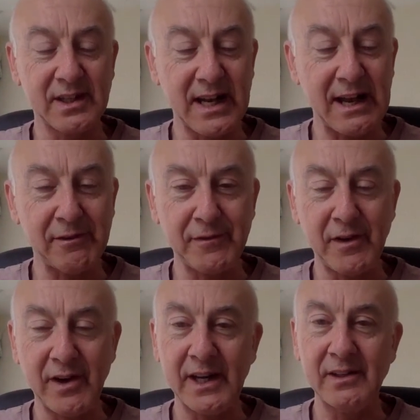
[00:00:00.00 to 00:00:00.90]

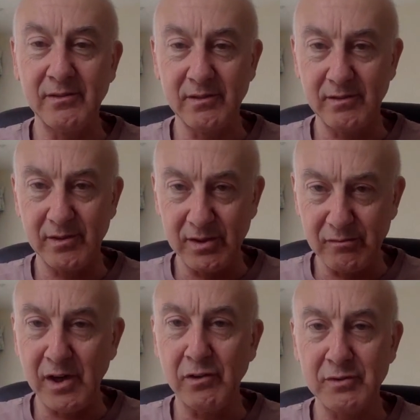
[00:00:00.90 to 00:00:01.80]
clarifying the
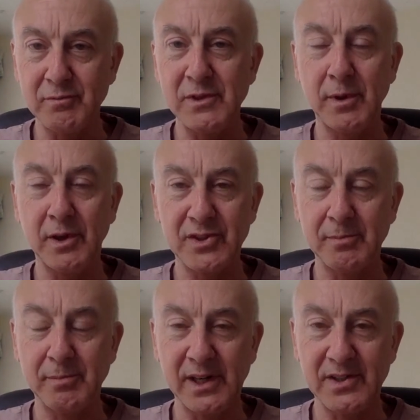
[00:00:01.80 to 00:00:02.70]
roles and
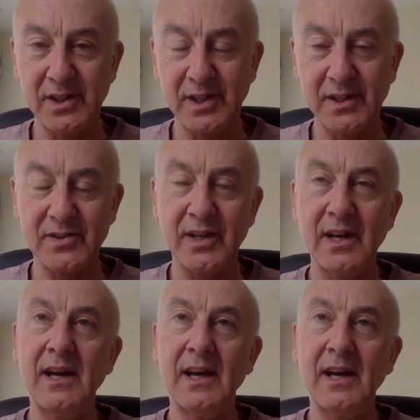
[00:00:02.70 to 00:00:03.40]
responsibilities,